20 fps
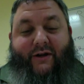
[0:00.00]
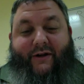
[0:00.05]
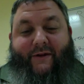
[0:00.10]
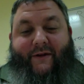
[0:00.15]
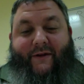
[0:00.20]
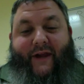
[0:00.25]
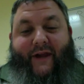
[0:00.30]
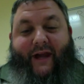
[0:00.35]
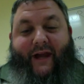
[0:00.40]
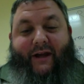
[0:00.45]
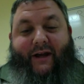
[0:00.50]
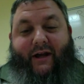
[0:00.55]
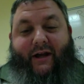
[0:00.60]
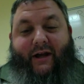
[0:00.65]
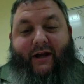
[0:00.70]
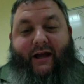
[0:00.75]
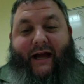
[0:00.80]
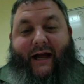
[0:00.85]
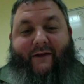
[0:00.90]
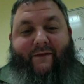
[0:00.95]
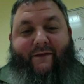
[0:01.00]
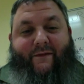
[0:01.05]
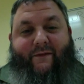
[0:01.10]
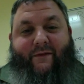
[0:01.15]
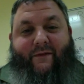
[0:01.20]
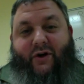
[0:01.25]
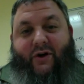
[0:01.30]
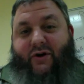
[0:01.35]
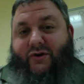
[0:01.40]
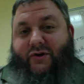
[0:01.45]
And at
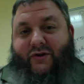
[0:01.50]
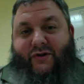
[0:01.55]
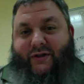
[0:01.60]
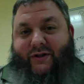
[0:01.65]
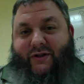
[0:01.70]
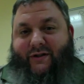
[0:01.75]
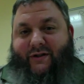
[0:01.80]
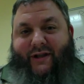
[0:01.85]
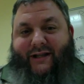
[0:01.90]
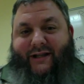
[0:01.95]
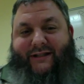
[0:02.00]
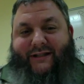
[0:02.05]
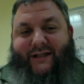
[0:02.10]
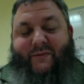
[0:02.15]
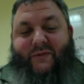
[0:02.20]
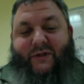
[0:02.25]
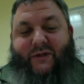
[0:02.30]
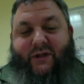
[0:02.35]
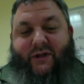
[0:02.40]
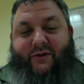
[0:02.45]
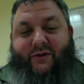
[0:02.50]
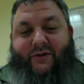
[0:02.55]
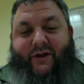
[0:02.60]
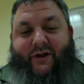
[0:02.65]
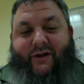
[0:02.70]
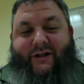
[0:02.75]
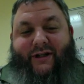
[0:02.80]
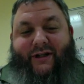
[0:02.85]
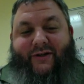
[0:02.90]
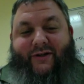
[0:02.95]
first, that seems a little
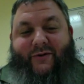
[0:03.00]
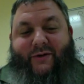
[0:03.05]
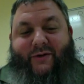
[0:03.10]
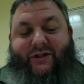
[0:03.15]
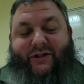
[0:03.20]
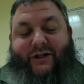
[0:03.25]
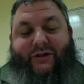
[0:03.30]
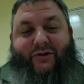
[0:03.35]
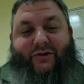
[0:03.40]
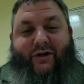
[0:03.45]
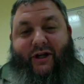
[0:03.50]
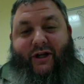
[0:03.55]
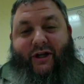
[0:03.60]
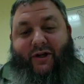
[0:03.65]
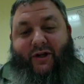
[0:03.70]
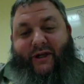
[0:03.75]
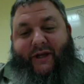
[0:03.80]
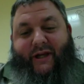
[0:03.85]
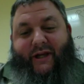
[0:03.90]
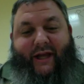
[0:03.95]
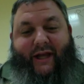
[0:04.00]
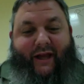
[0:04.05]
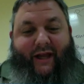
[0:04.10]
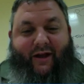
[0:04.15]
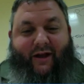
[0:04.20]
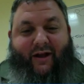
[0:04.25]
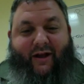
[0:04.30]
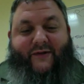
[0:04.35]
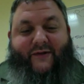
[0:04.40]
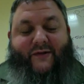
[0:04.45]
daunting to a teacher. It'll be
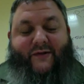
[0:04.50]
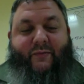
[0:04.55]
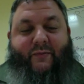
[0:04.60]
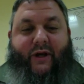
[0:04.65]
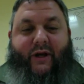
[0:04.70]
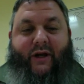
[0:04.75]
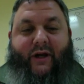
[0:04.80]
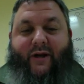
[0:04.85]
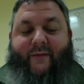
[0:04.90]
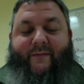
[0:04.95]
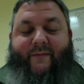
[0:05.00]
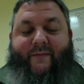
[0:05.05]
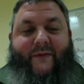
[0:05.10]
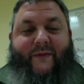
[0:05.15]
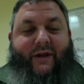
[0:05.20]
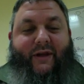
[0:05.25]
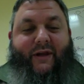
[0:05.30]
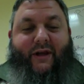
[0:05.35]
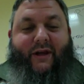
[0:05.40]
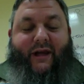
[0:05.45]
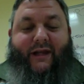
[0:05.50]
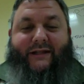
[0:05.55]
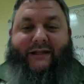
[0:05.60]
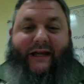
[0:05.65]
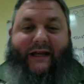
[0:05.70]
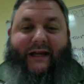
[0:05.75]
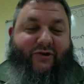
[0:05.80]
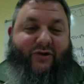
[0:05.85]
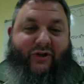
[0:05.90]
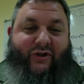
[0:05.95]
chaos, but it's
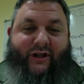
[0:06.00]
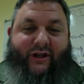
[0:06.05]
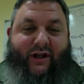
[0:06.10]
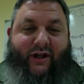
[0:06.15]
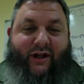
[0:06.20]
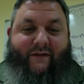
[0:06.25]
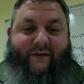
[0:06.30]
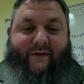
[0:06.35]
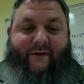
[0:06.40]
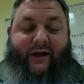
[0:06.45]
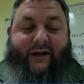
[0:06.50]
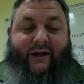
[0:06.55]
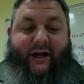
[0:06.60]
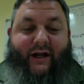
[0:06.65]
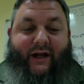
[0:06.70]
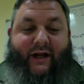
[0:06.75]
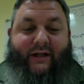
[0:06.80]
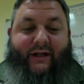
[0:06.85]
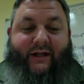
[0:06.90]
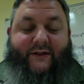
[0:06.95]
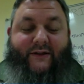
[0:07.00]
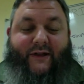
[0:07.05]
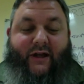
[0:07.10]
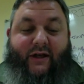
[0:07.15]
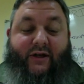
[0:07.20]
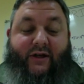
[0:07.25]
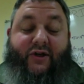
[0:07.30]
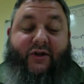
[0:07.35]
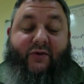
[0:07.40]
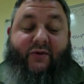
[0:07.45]
actually a lot of fun, and it's
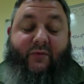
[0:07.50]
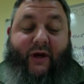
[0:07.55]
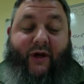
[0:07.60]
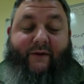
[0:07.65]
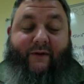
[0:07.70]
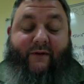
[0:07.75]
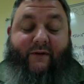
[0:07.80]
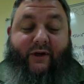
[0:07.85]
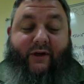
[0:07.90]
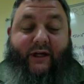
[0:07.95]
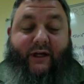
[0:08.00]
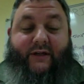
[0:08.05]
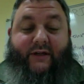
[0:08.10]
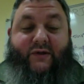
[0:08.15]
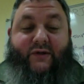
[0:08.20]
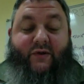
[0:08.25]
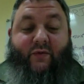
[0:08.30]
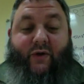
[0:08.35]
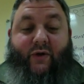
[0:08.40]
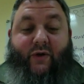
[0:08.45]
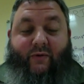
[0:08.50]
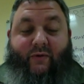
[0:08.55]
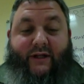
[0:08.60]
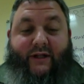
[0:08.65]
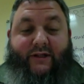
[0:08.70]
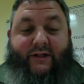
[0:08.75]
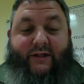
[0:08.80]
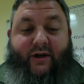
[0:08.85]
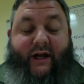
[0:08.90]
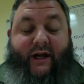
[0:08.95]
a good way for kids who won't
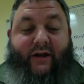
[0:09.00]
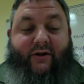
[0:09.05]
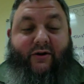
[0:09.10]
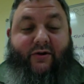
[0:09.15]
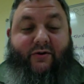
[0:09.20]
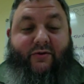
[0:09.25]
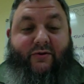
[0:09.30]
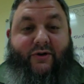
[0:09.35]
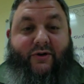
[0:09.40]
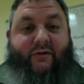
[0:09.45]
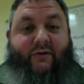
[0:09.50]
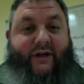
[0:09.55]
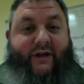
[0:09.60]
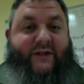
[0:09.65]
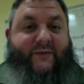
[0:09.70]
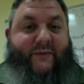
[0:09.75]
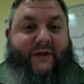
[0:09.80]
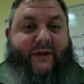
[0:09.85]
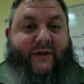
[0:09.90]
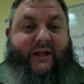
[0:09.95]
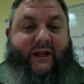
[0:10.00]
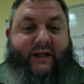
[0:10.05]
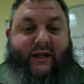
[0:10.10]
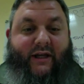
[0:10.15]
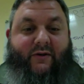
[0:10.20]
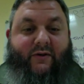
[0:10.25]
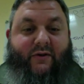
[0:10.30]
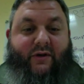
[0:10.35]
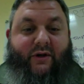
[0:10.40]
raise their hand or who don't like speaking out